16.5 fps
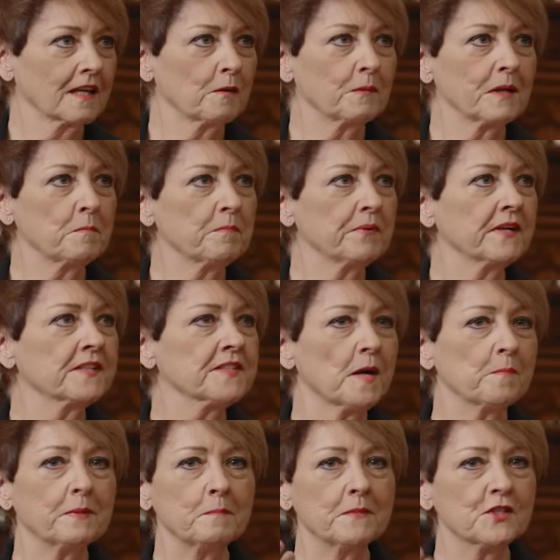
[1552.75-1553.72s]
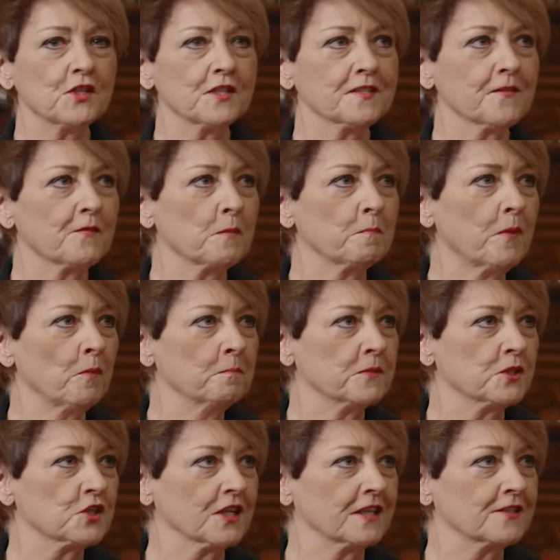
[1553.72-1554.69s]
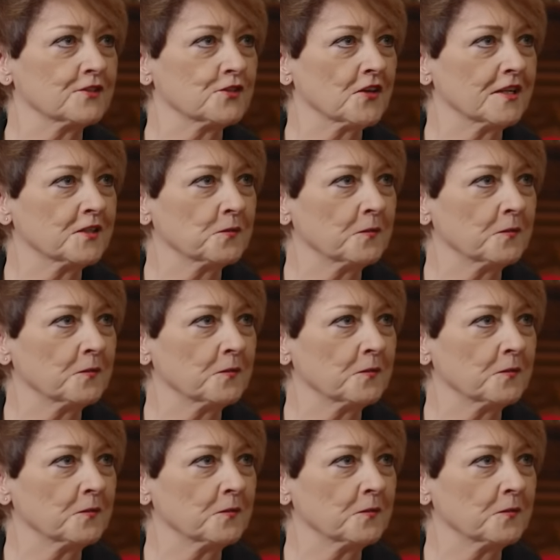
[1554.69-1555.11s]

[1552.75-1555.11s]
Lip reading: Yeah, but it brings up images of the bomb machine straight